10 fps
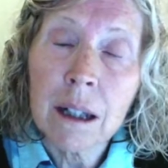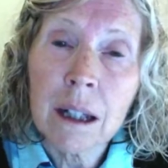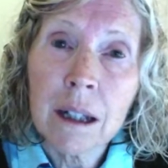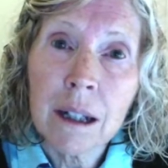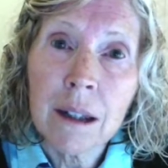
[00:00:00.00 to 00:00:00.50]

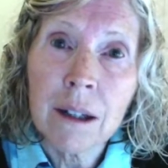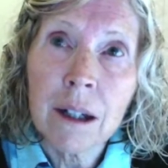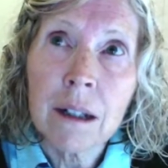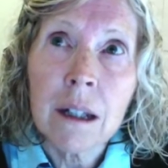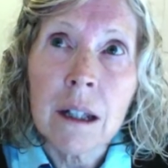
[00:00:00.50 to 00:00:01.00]
I thought,
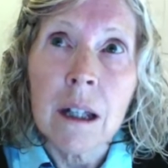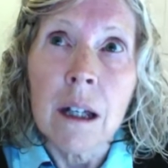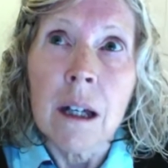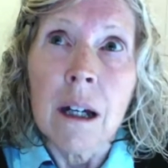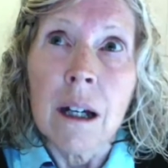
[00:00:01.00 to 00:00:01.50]

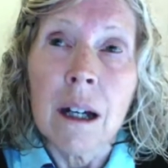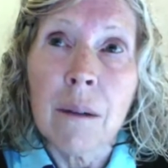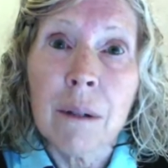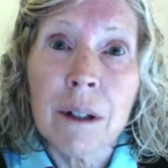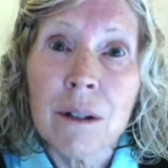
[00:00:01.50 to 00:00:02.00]
I
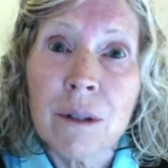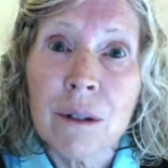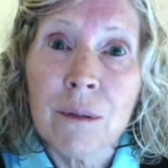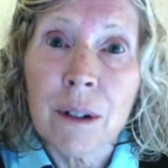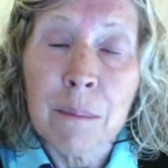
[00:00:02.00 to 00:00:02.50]
want to do the
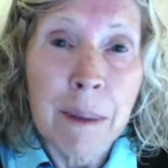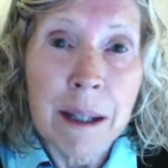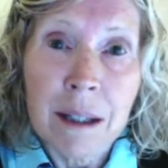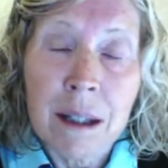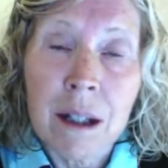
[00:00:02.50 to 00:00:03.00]
very
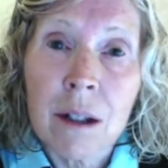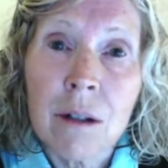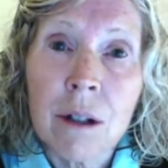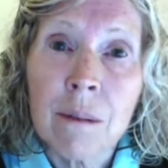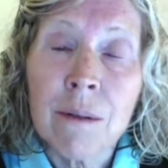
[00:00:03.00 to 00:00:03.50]
best
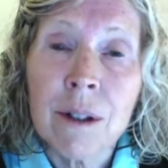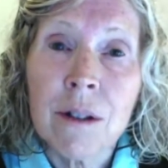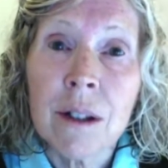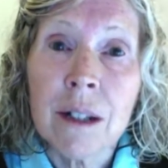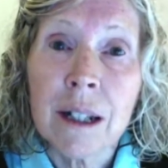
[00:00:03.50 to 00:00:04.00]
job of
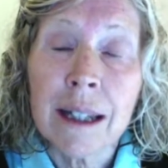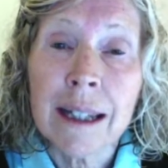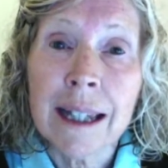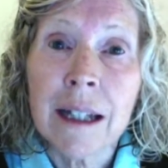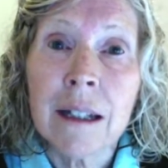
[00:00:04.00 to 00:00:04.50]
teaching that I
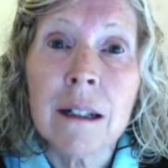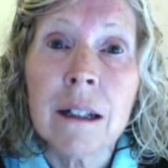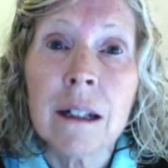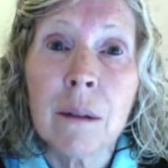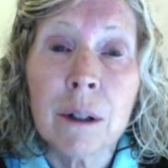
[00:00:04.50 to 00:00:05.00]
can,
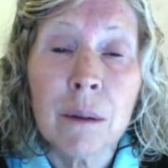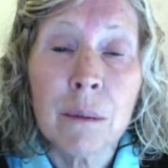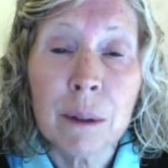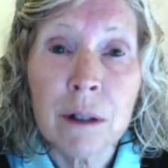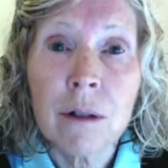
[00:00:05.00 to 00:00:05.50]
and I want to
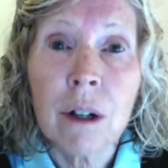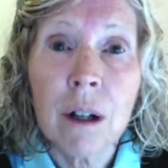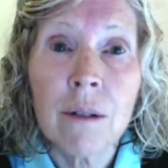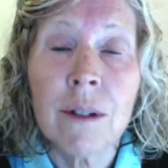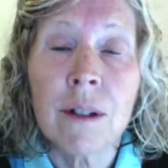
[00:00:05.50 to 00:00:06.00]
reach
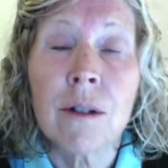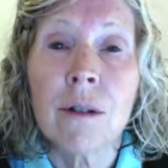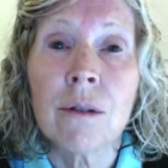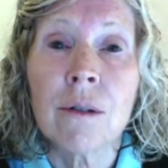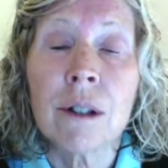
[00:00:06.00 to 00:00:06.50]
all of these
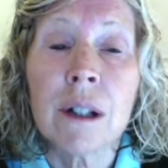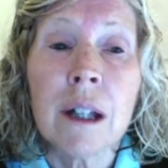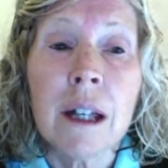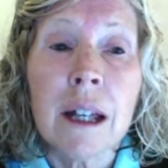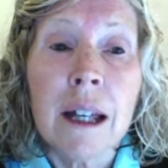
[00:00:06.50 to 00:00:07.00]
children.
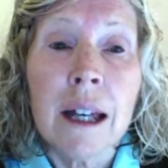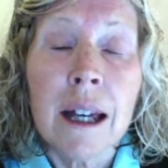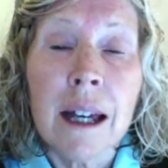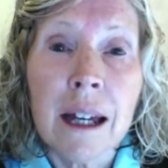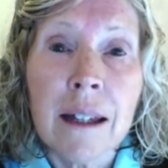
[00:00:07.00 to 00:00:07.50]

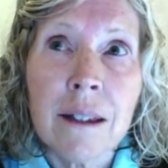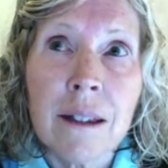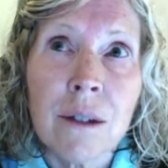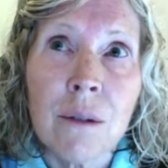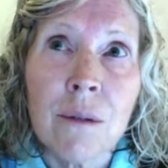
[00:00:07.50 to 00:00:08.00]
And
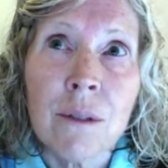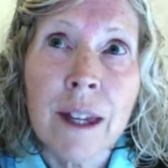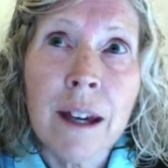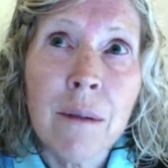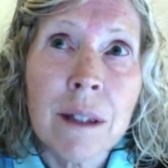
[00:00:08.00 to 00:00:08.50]
so
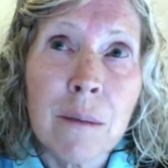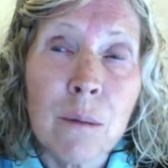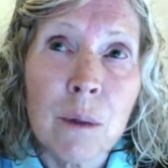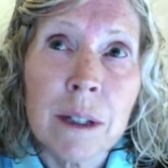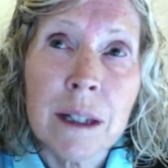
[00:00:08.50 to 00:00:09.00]
that was
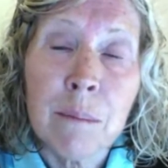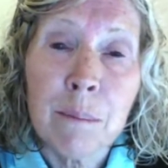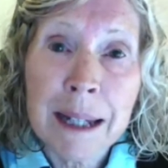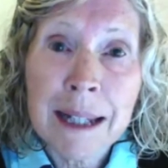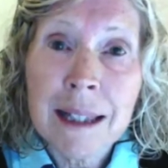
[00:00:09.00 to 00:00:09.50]
really the
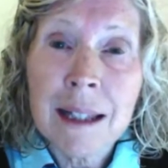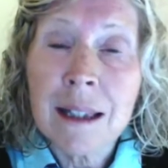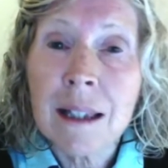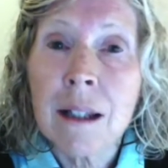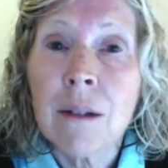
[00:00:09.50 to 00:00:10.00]

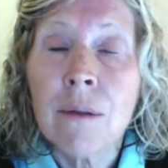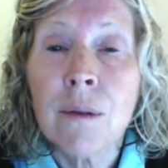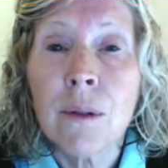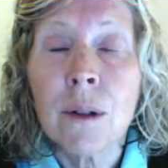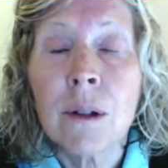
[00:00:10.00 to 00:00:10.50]
basis
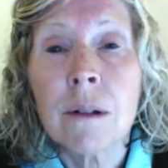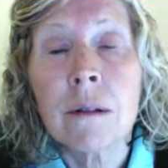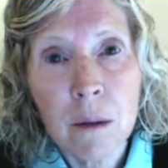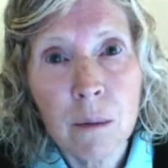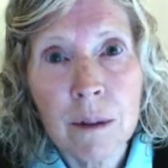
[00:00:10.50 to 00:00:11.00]

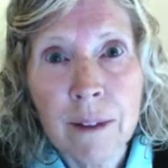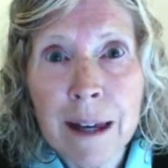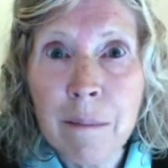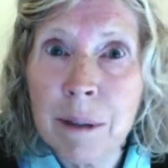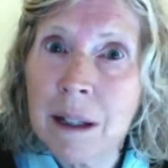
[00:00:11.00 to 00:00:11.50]
for
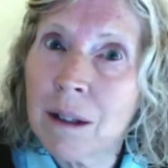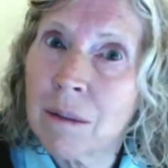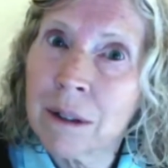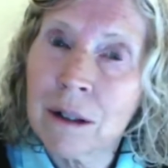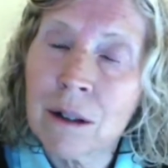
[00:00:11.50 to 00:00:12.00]
revamping or
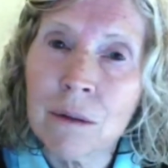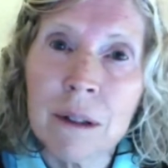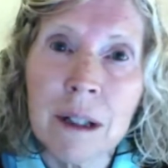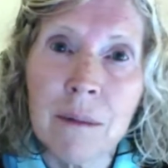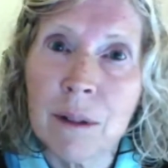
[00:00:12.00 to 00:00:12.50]

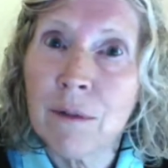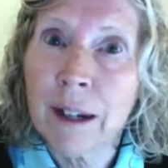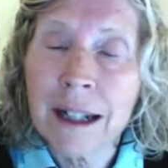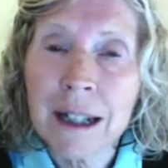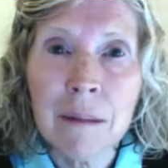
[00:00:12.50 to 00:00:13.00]
redoing,
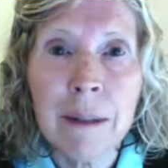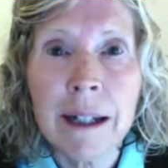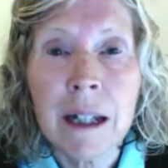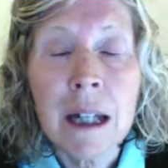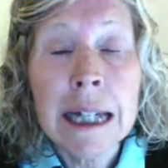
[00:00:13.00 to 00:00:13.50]
refining
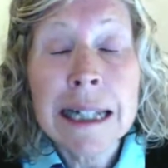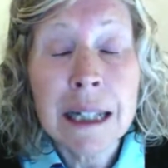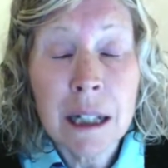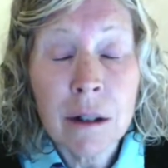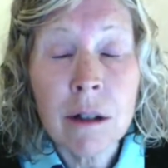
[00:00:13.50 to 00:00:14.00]
my
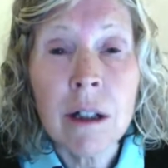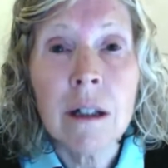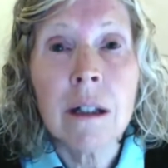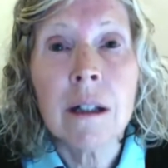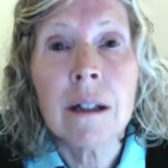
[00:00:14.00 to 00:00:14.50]

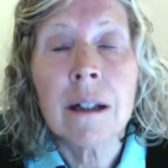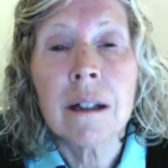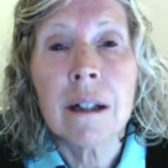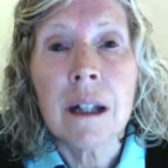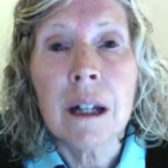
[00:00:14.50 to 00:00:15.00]
teaching, and then